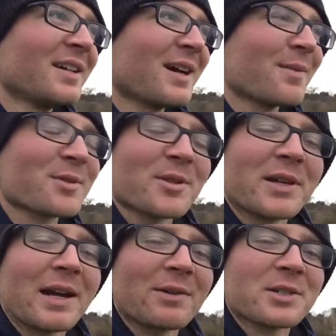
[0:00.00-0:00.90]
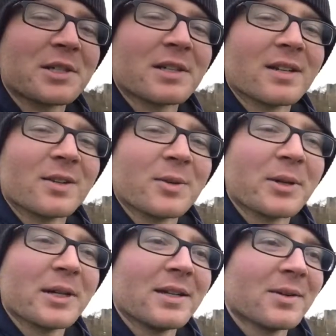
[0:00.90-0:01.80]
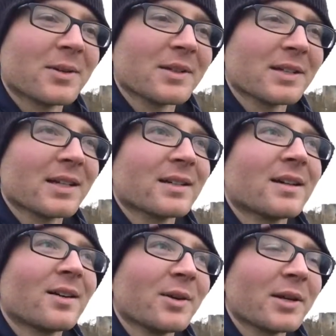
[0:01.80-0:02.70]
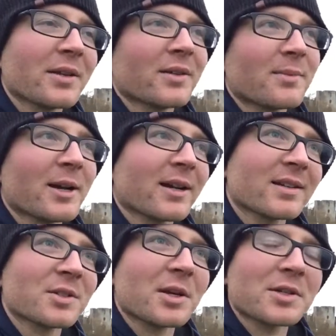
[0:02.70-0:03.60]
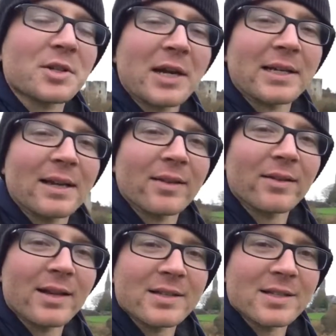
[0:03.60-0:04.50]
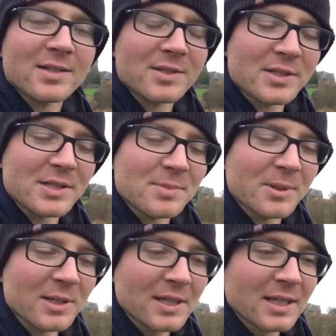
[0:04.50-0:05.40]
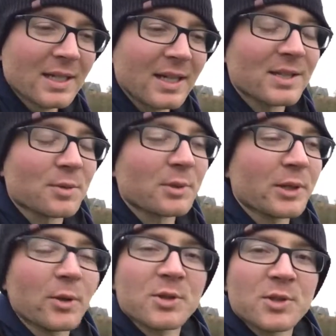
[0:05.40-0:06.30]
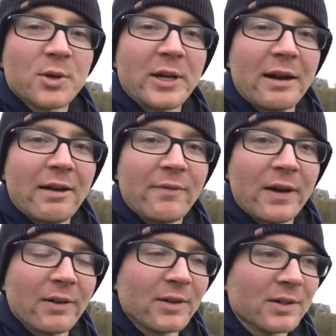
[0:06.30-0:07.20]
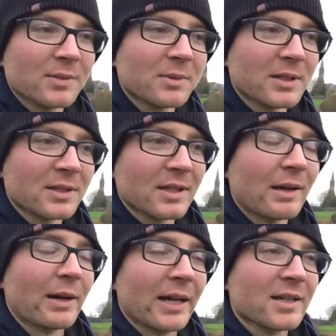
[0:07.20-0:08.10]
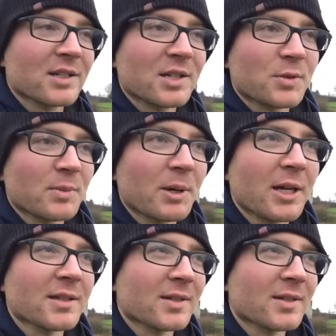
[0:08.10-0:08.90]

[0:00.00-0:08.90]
I'm sure the Irish get annoyed, or like, oh, another American trying to track down their ancestries. But it's a really cool story how I found and how I got in touch with mine.